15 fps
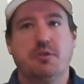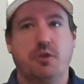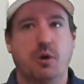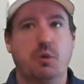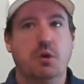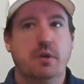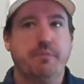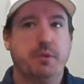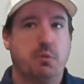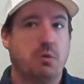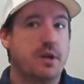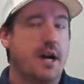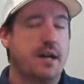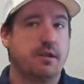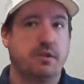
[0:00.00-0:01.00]
So
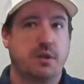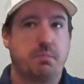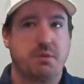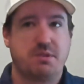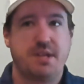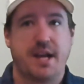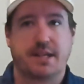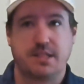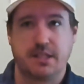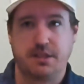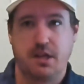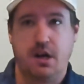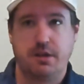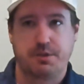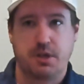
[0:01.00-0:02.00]
we're not only
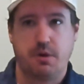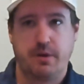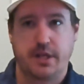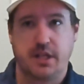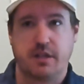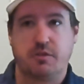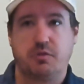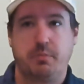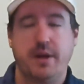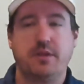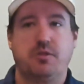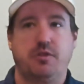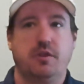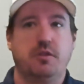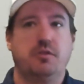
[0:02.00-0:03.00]
protecting the ongoing
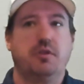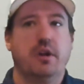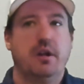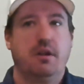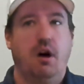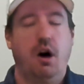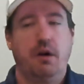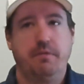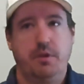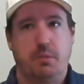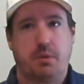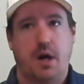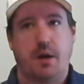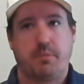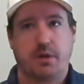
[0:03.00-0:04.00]
expenses of
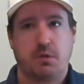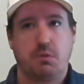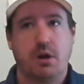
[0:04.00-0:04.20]
the property,